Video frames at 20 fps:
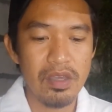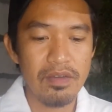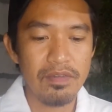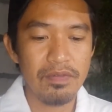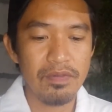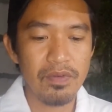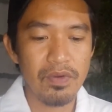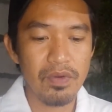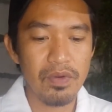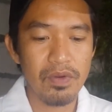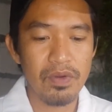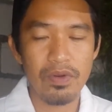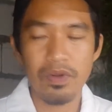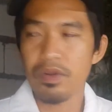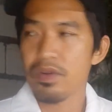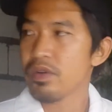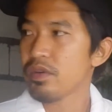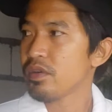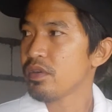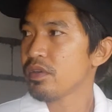
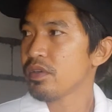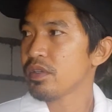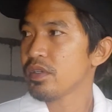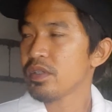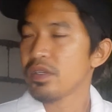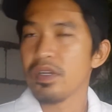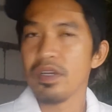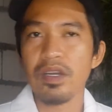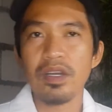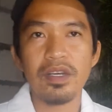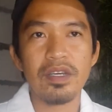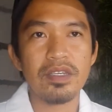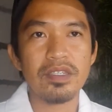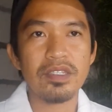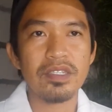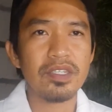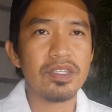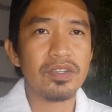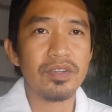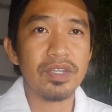for
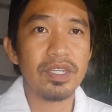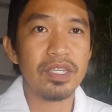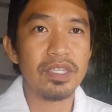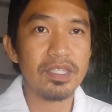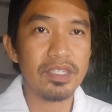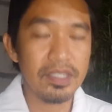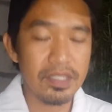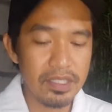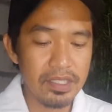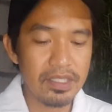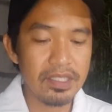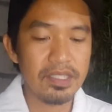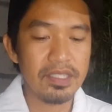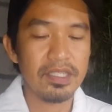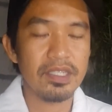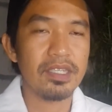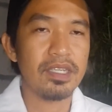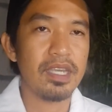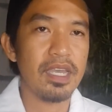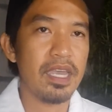securities
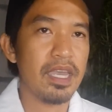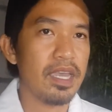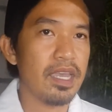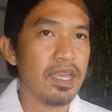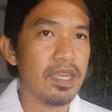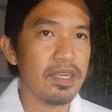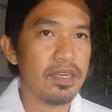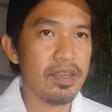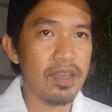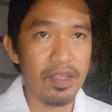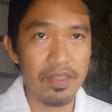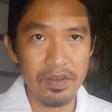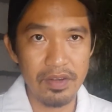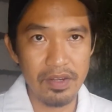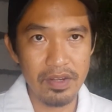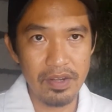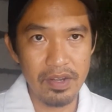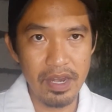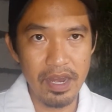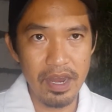and
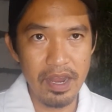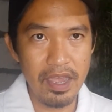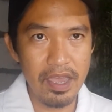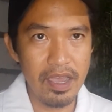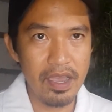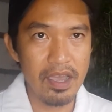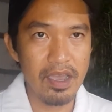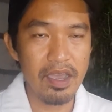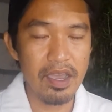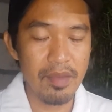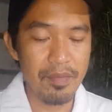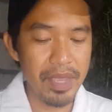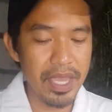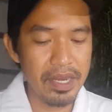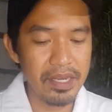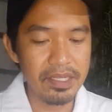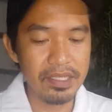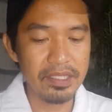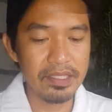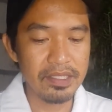other
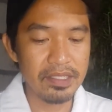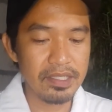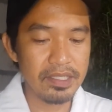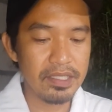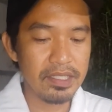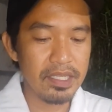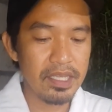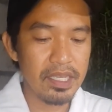amenities.